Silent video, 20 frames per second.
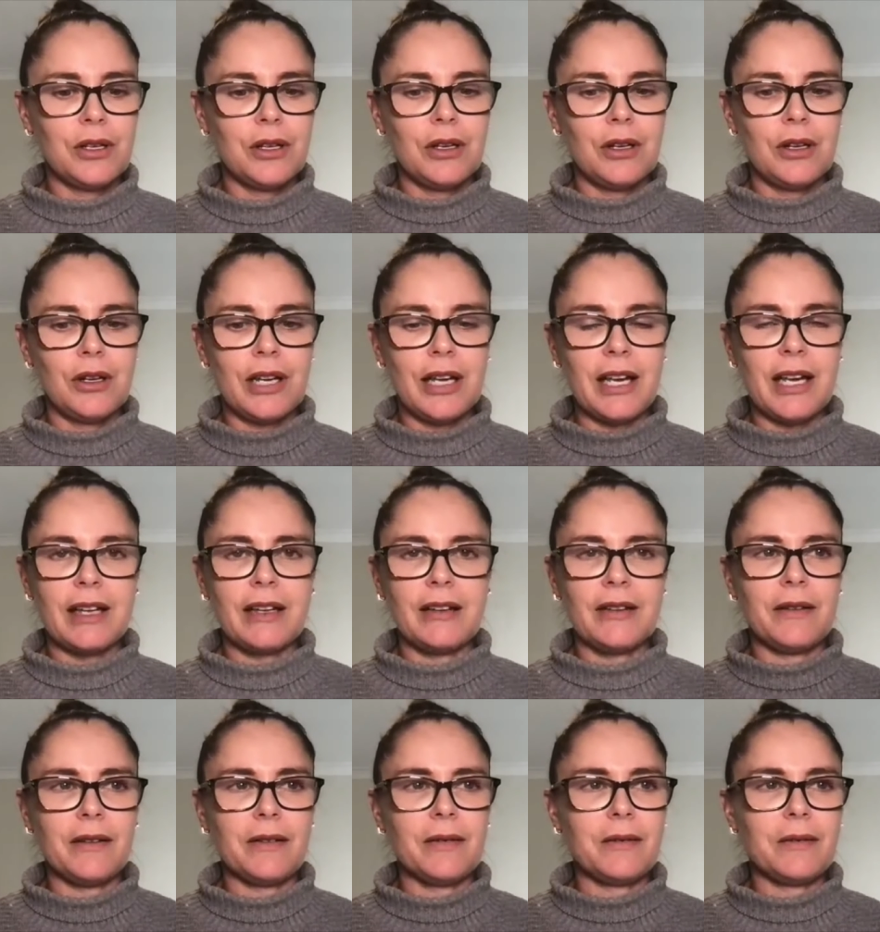Okay,
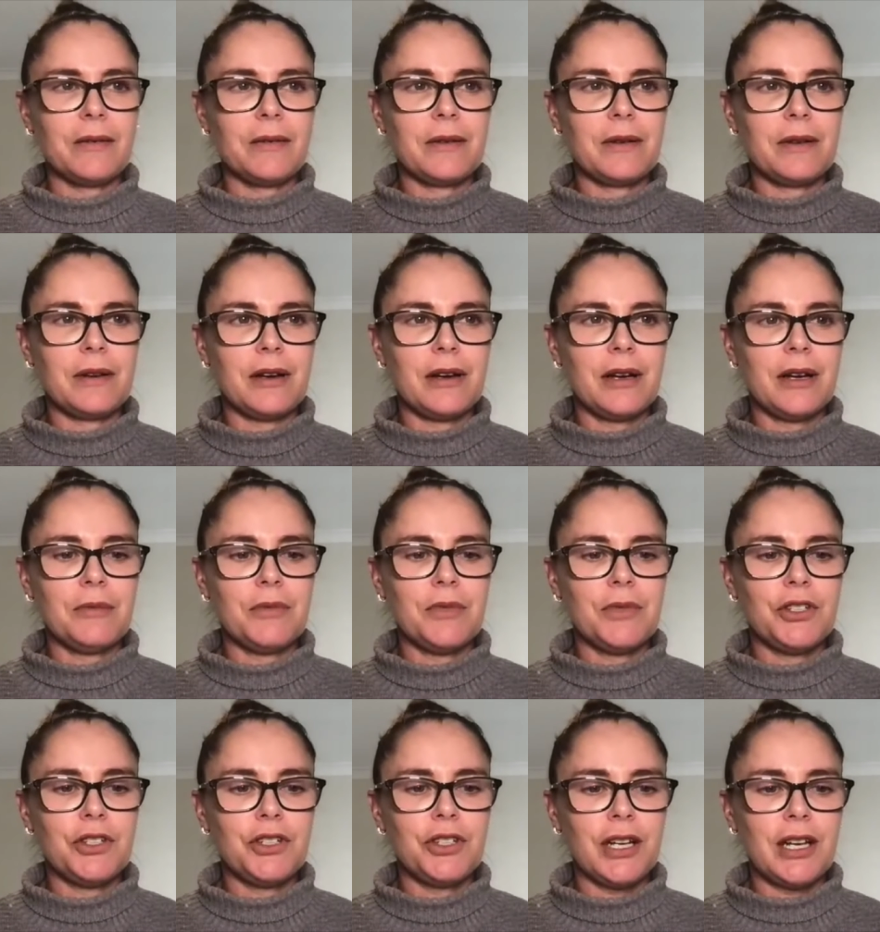I'm
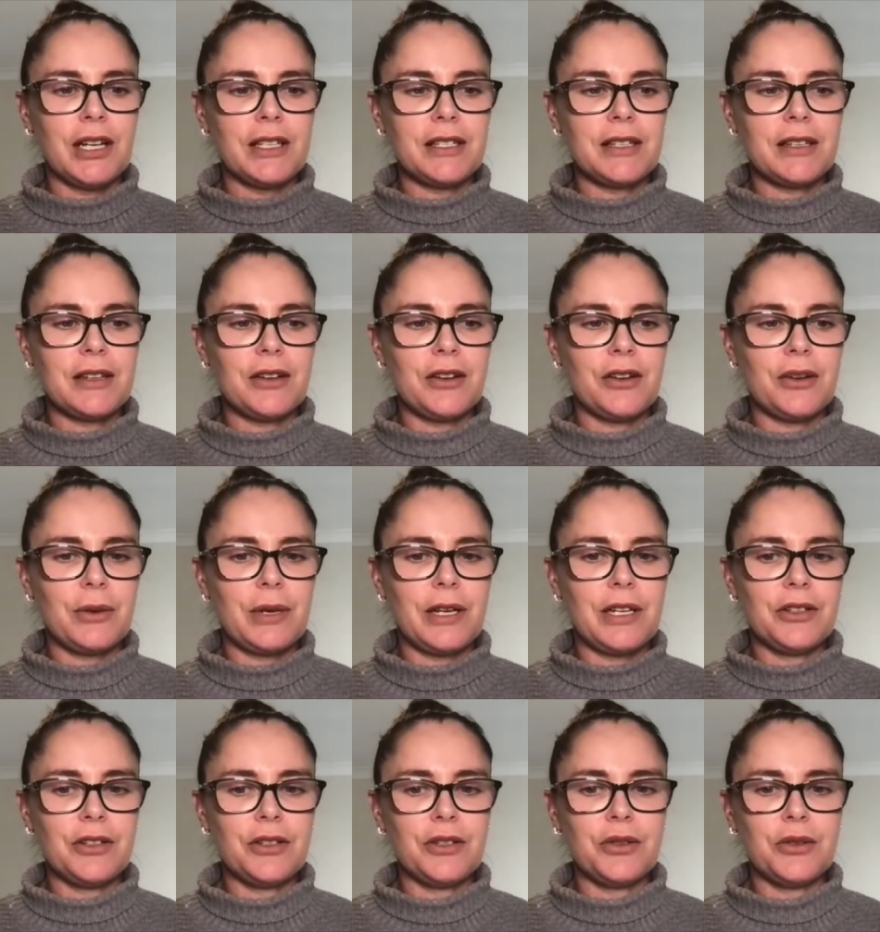just
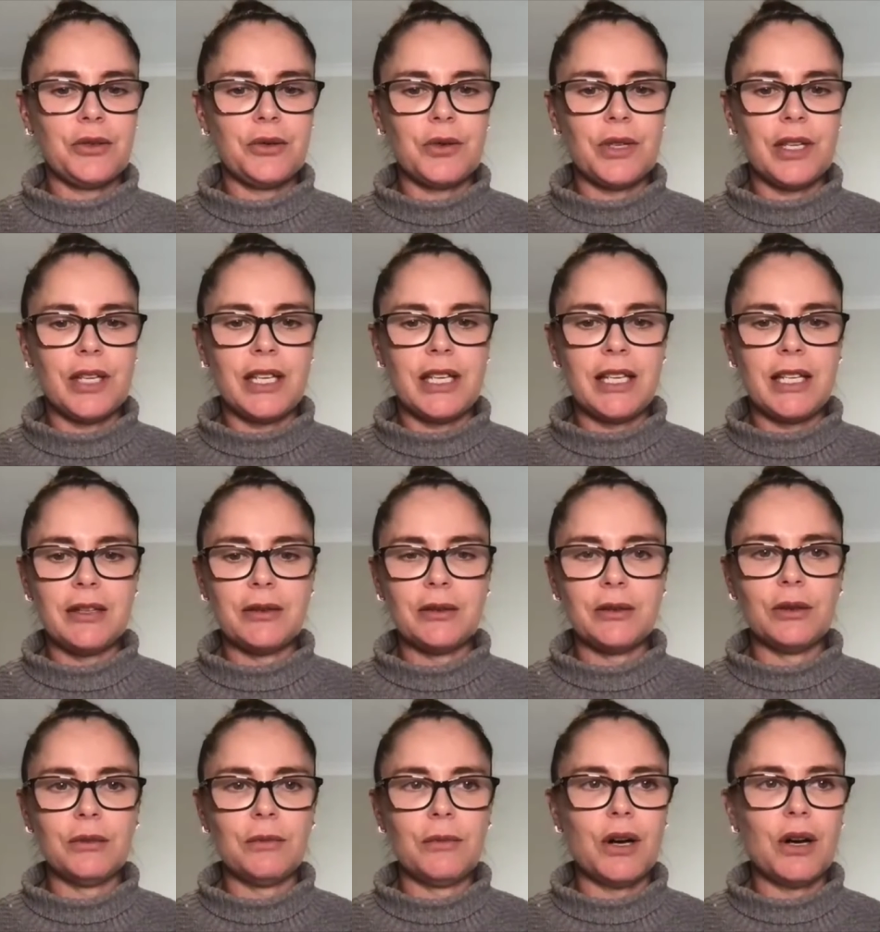going to
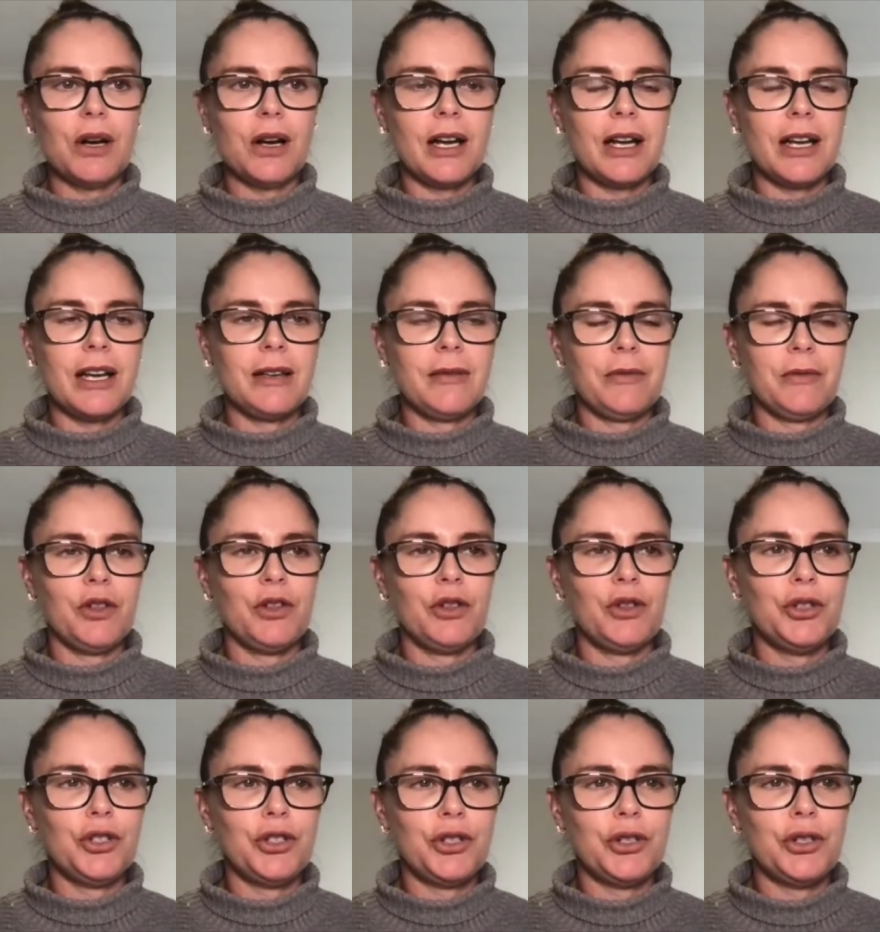kill my
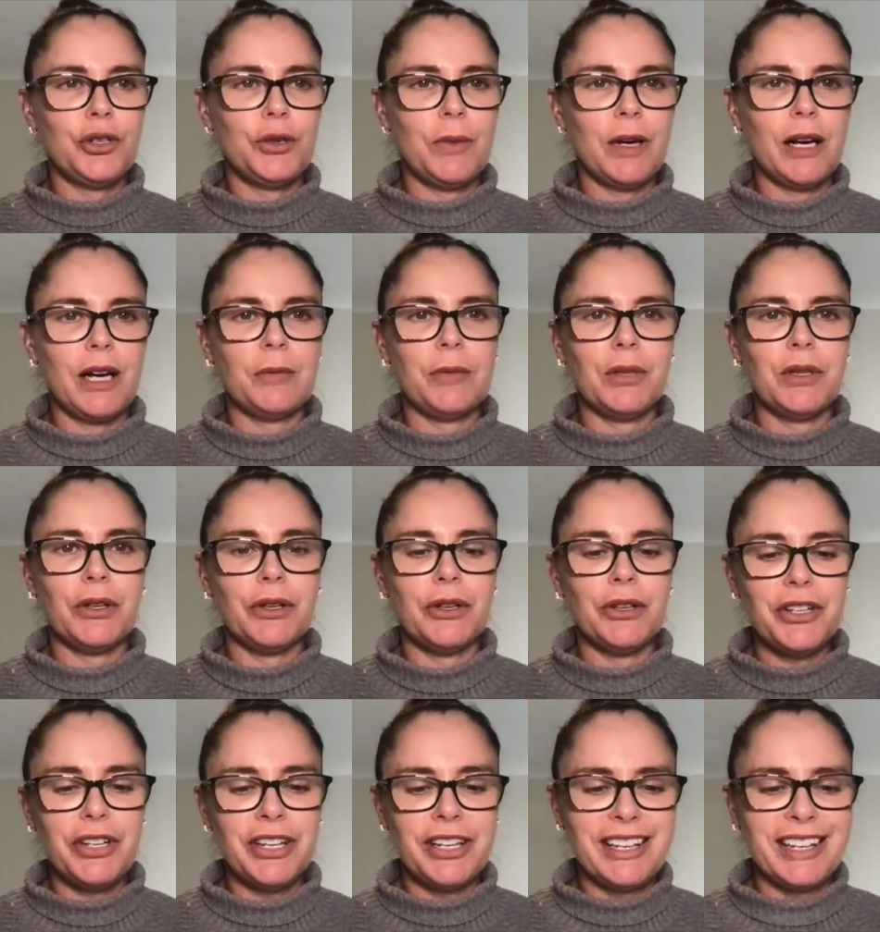YouTube
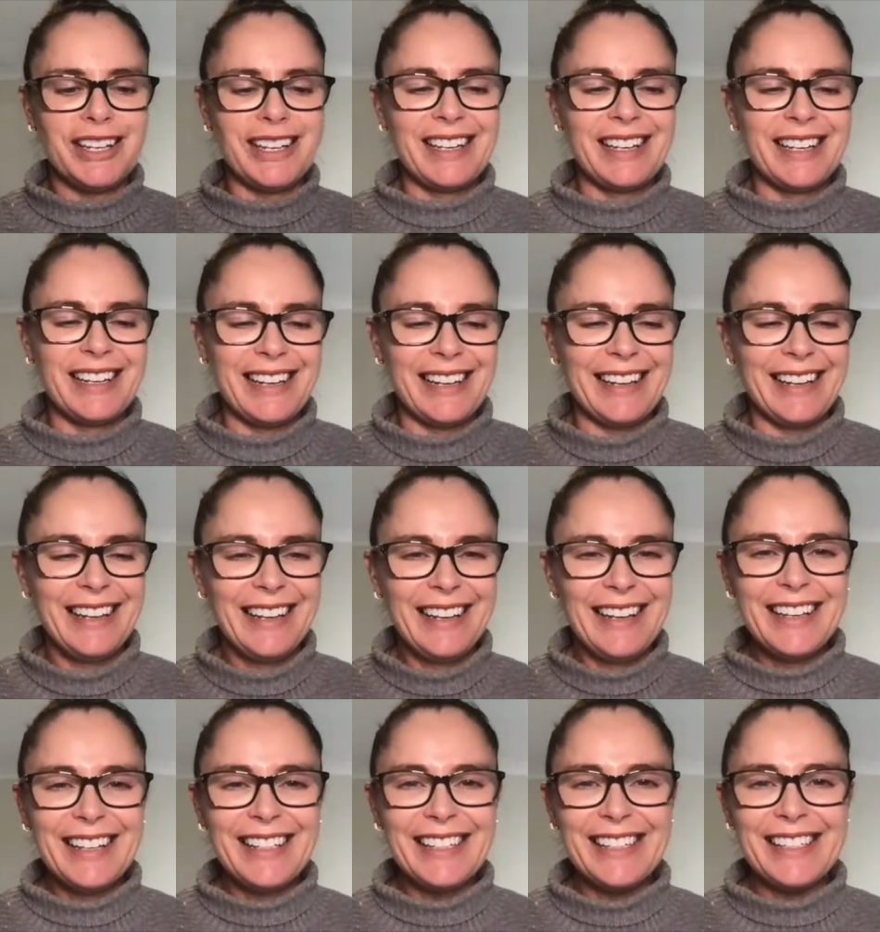upload
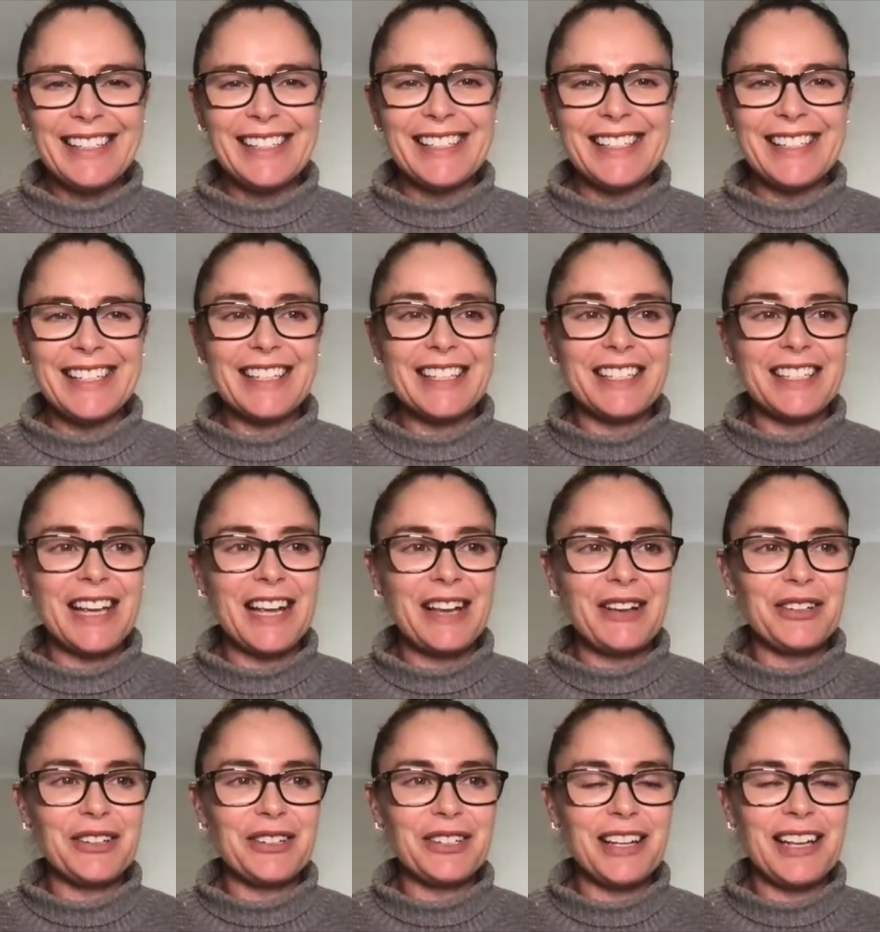just to see. Just hang
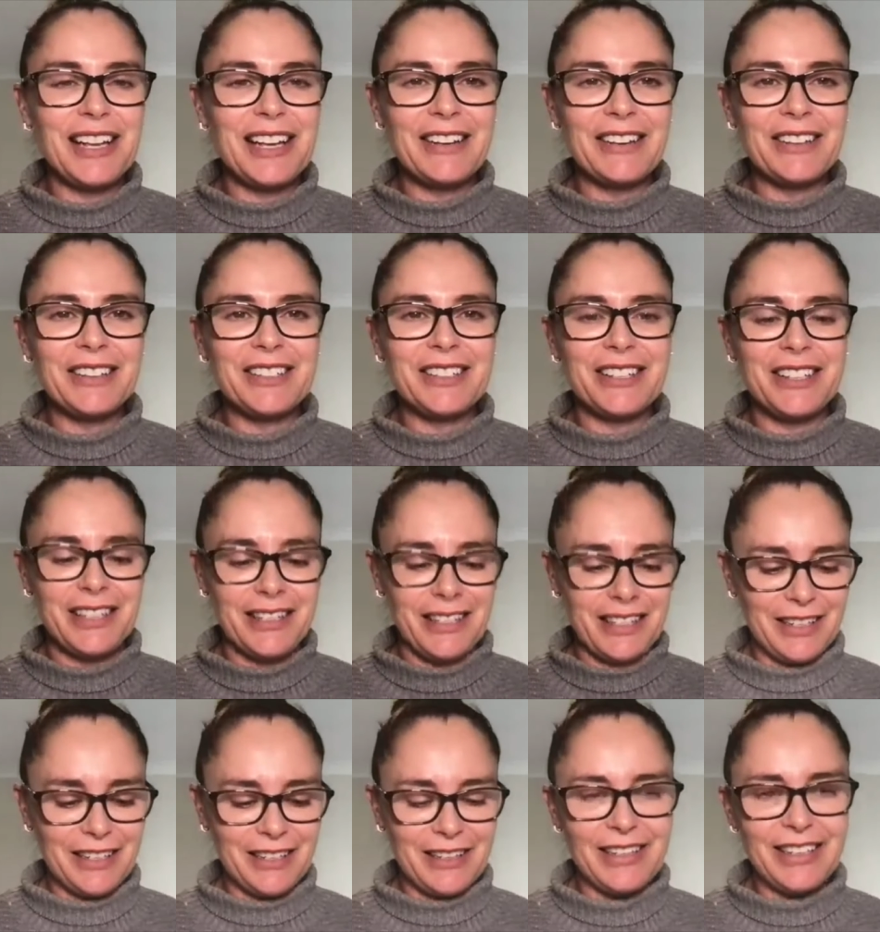on tight
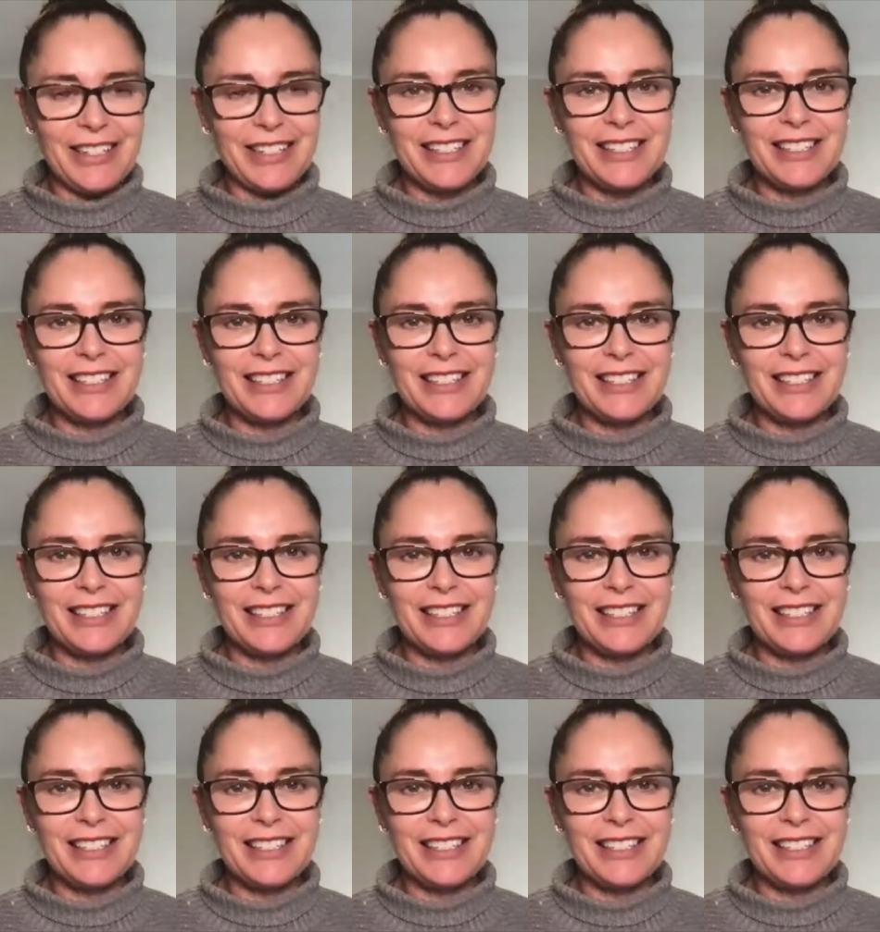there, guys.